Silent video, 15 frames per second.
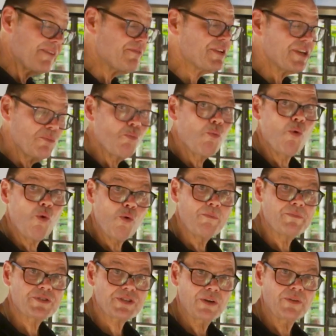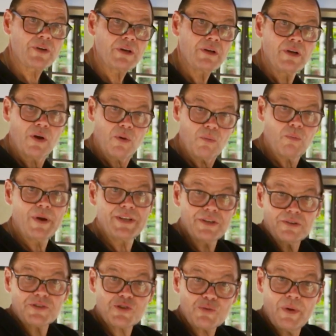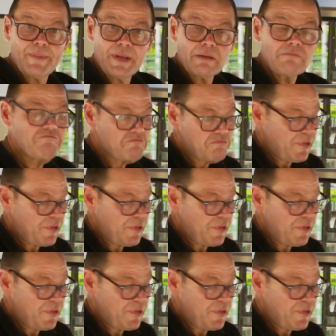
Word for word: lovely and warm so that when you're swimming,